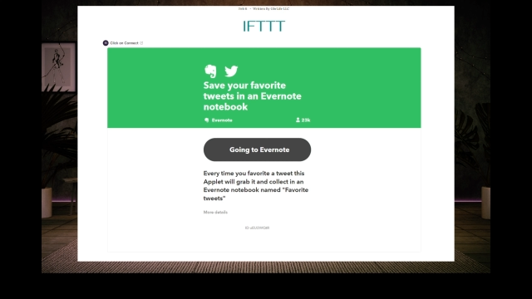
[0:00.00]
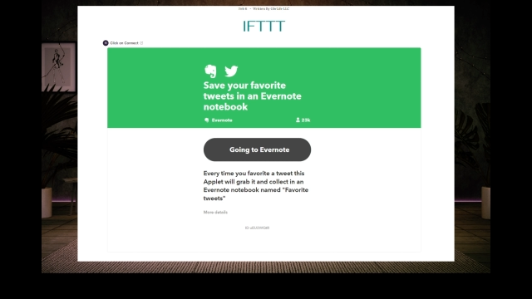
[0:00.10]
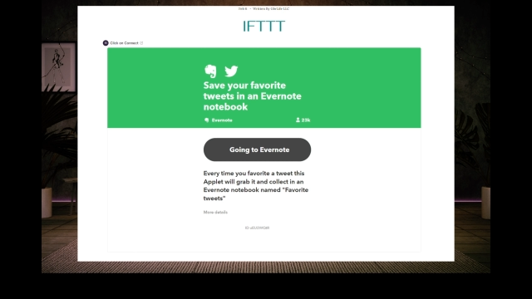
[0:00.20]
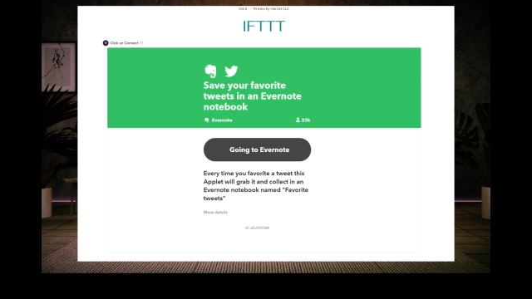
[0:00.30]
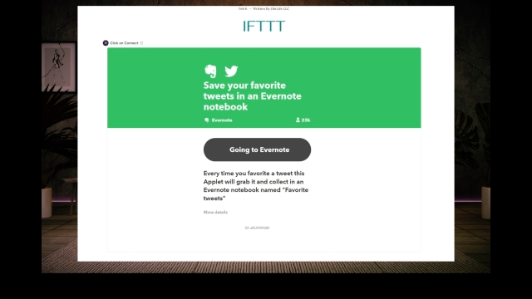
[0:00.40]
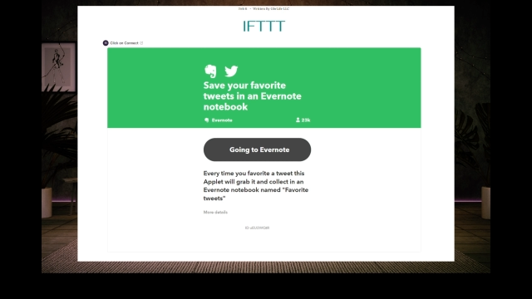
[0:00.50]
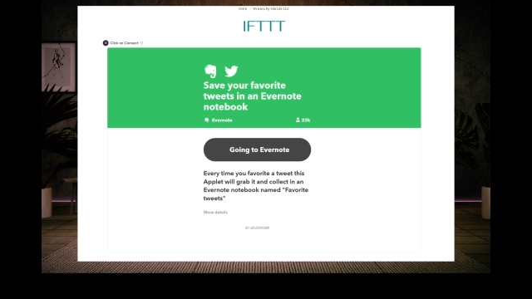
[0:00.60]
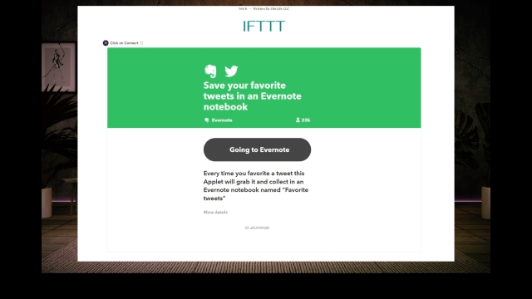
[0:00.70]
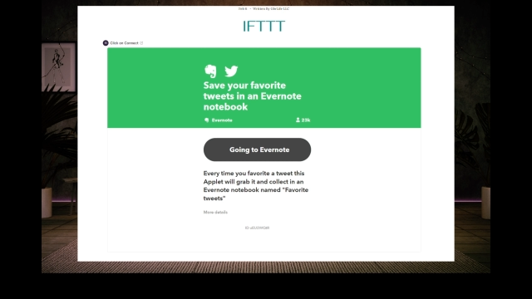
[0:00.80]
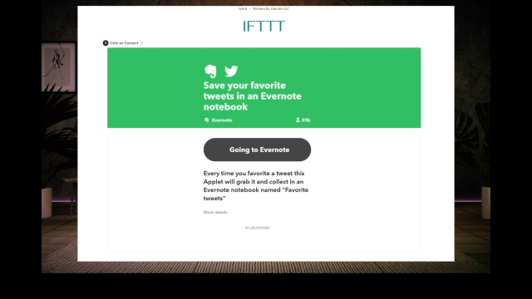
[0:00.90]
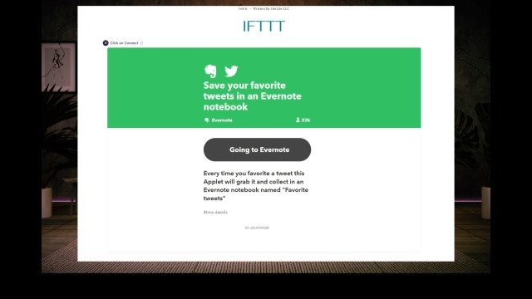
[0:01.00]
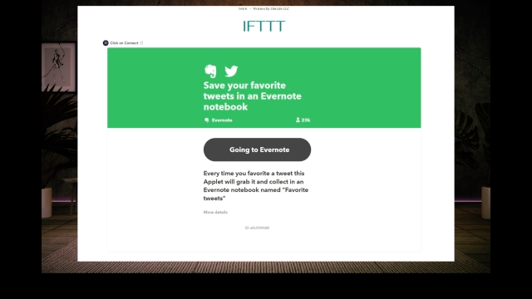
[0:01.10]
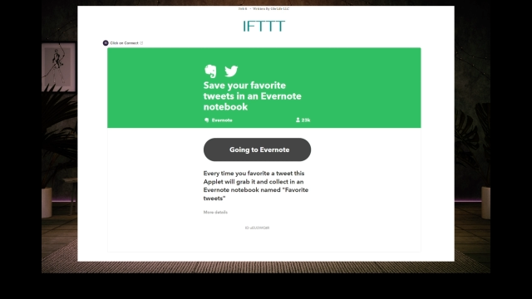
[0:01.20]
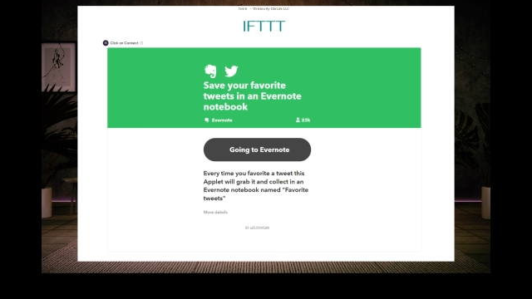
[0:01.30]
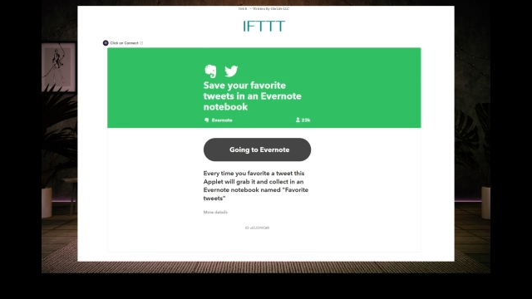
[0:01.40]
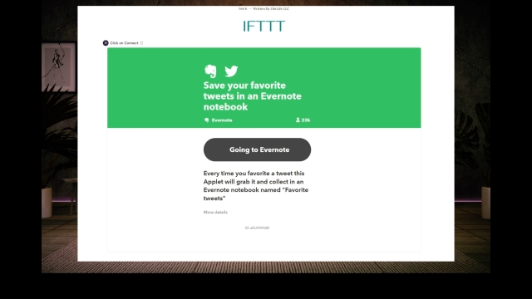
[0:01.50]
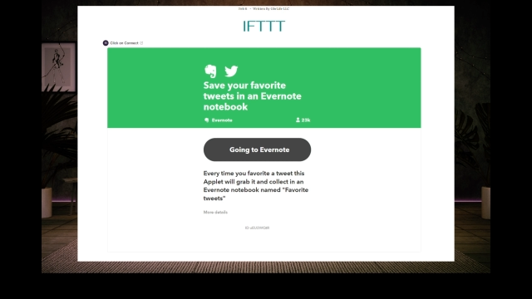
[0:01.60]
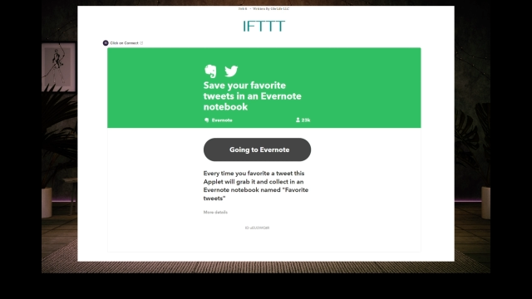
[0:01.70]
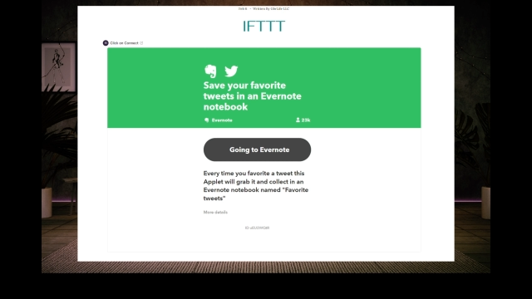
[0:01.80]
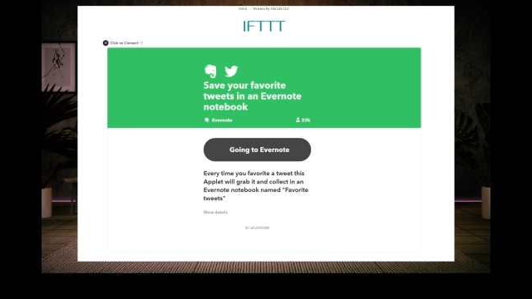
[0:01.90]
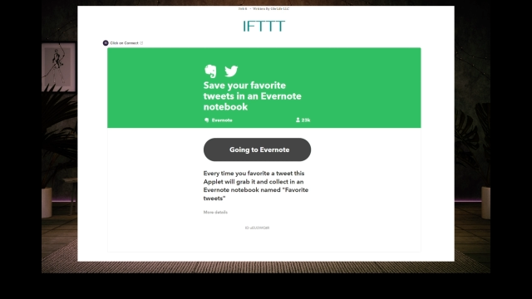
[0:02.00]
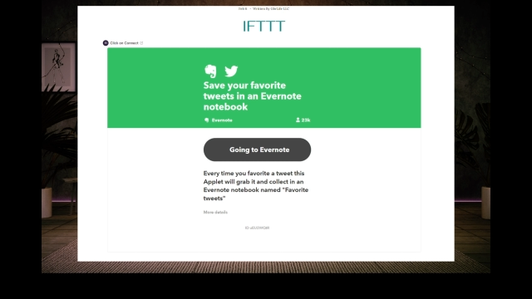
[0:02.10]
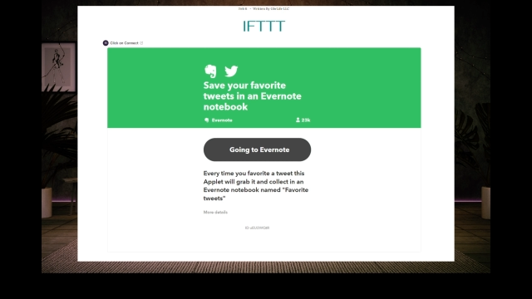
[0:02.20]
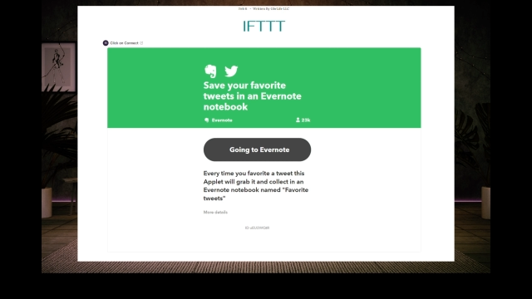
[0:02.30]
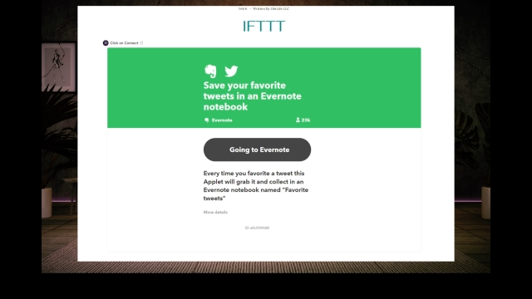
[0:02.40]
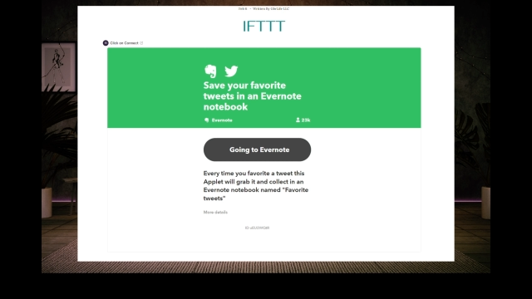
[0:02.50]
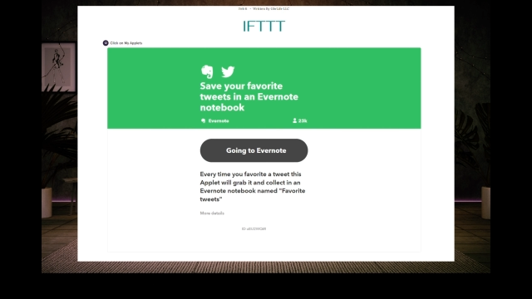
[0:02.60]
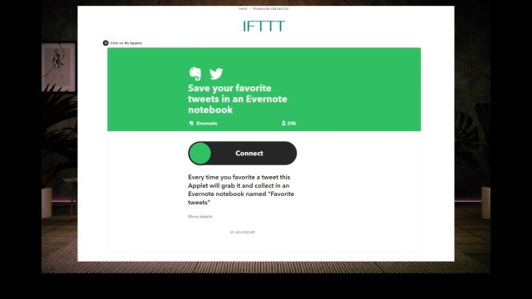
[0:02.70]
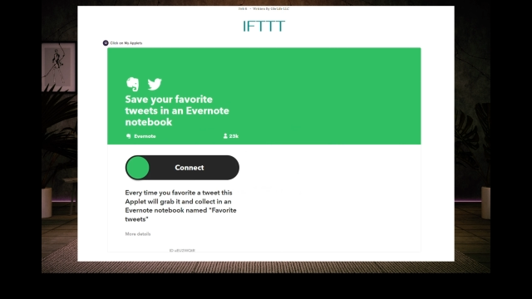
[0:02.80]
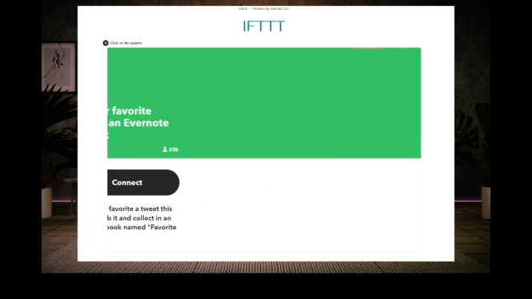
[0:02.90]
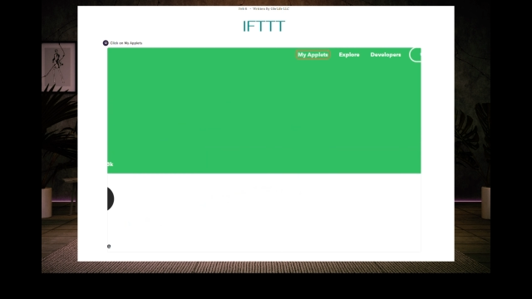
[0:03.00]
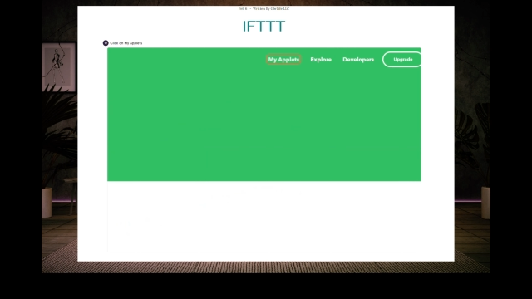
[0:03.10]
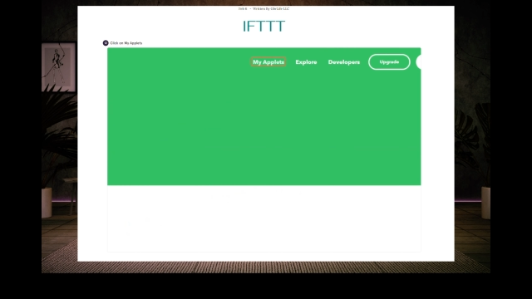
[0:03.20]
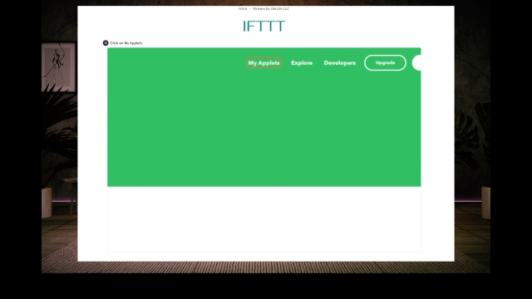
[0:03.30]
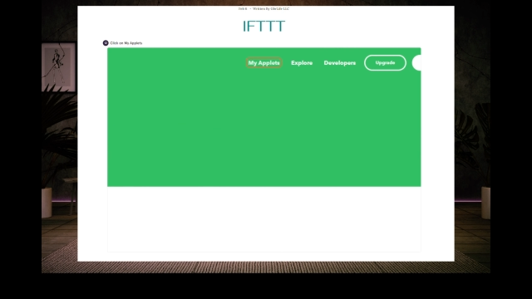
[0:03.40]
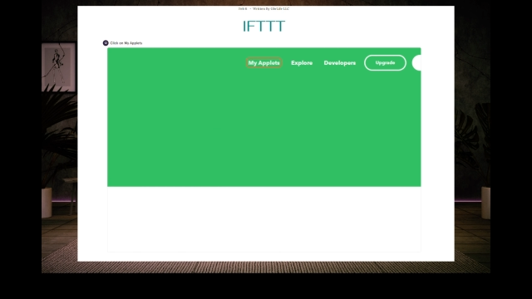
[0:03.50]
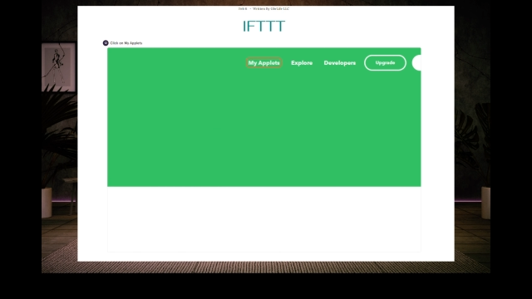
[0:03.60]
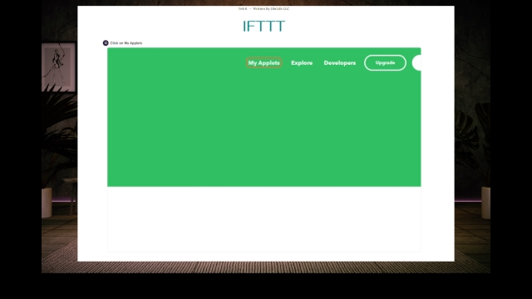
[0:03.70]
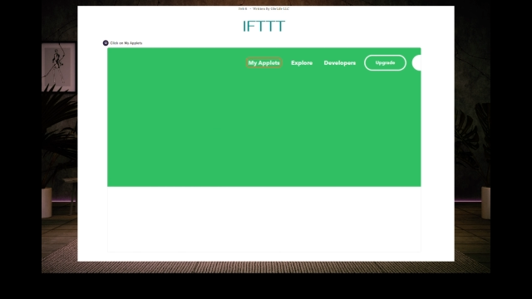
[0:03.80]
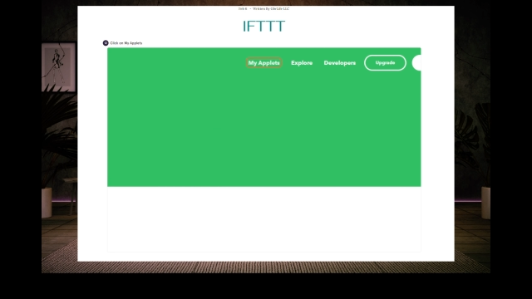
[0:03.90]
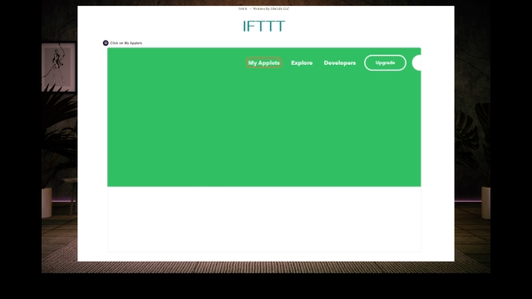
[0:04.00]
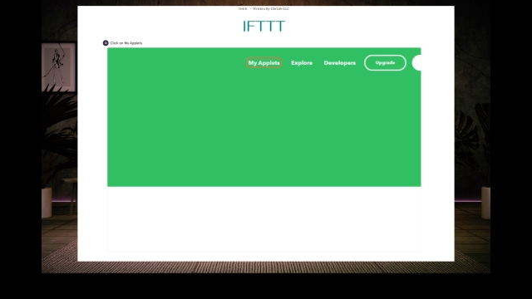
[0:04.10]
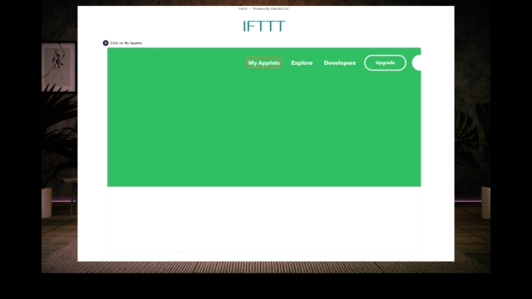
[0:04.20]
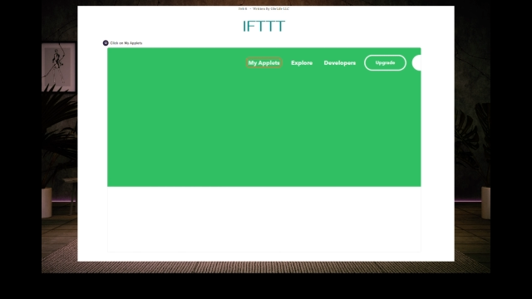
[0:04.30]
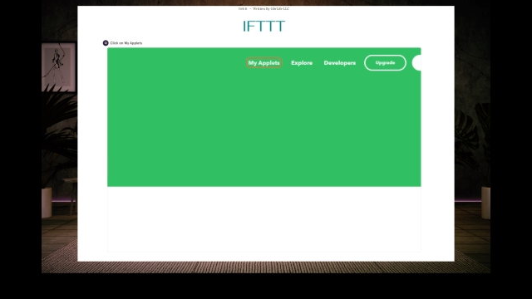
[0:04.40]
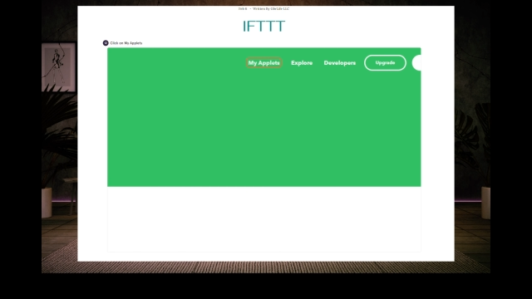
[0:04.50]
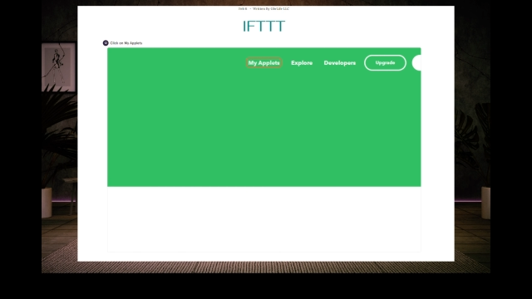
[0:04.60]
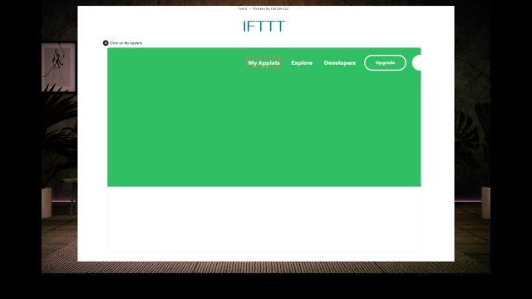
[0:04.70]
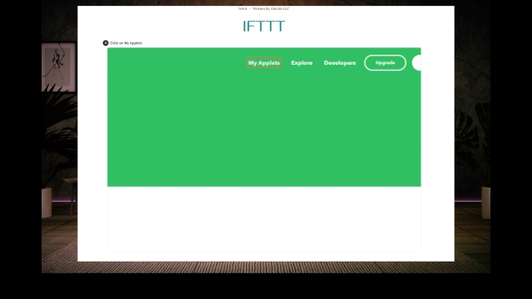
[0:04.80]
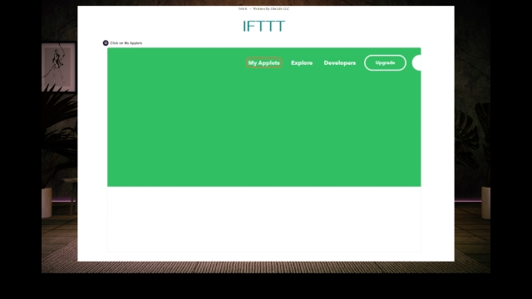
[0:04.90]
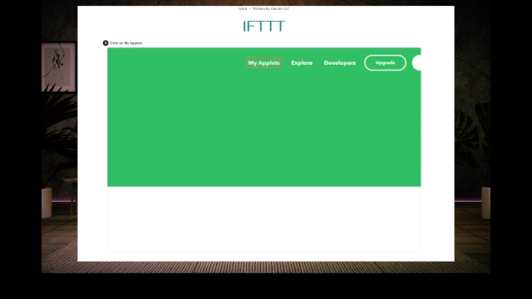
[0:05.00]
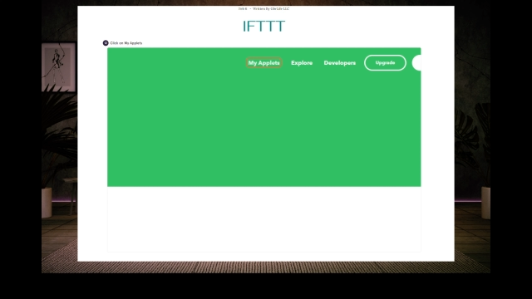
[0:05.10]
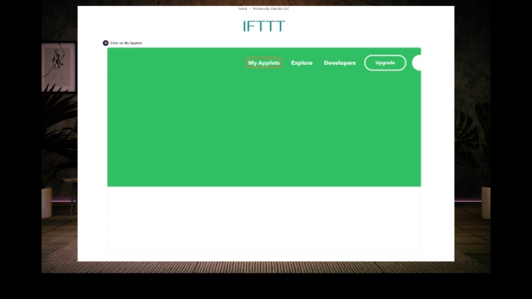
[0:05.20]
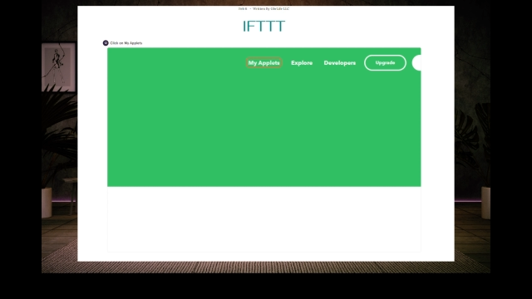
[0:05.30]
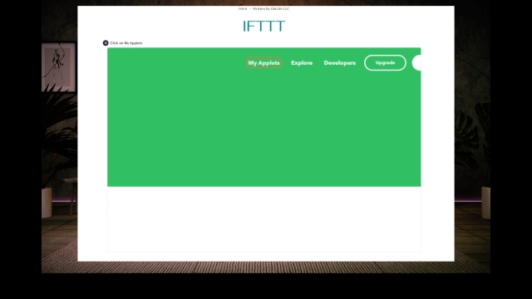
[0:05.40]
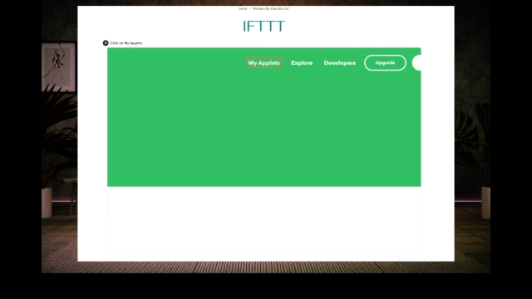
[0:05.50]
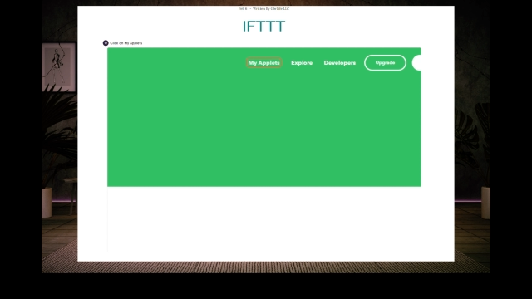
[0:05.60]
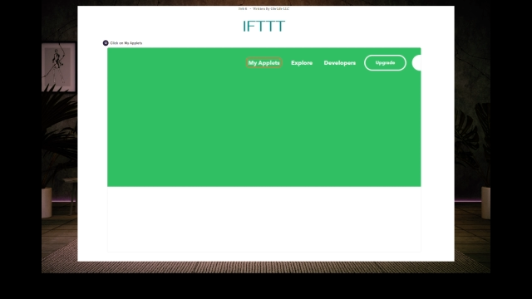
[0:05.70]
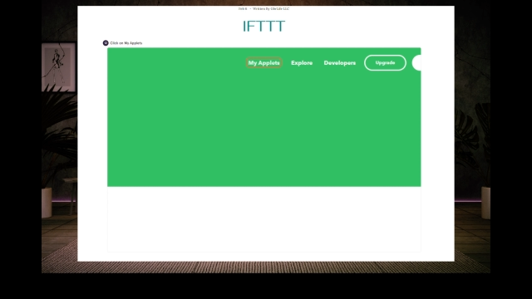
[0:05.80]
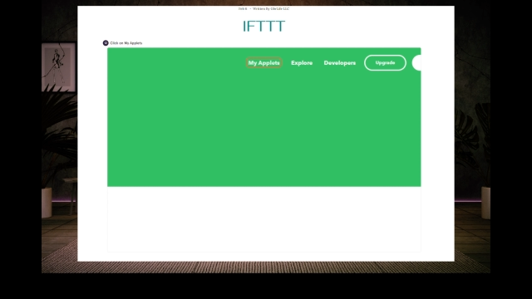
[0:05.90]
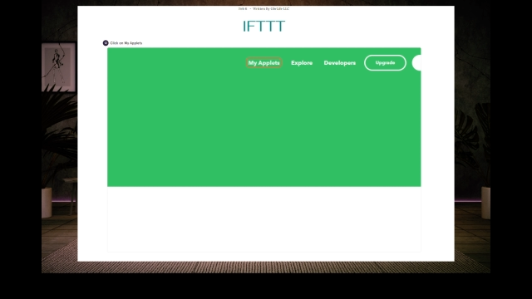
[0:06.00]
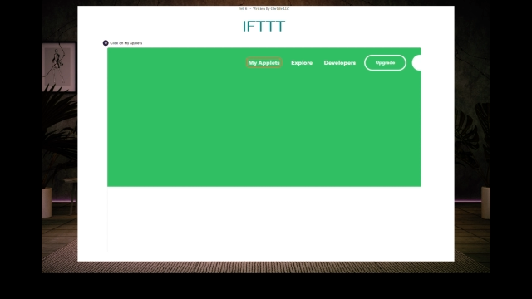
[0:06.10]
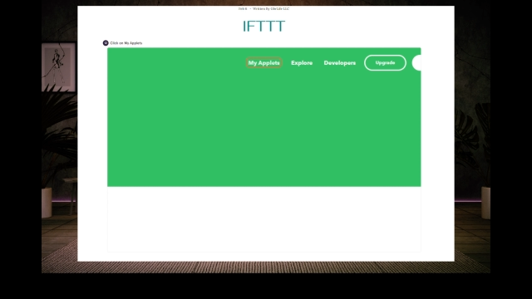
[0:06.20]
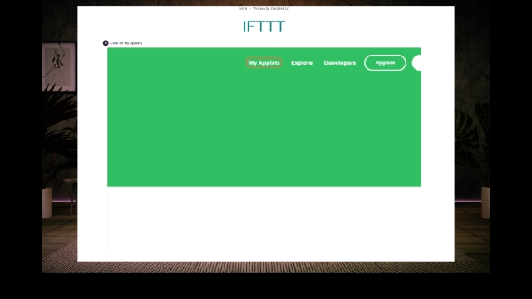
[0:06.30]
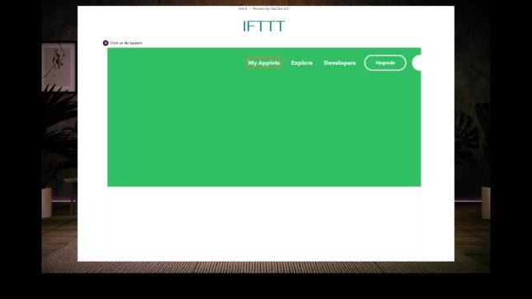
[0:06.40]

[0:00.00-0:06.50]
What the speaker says: Nobody's mouth can be seen.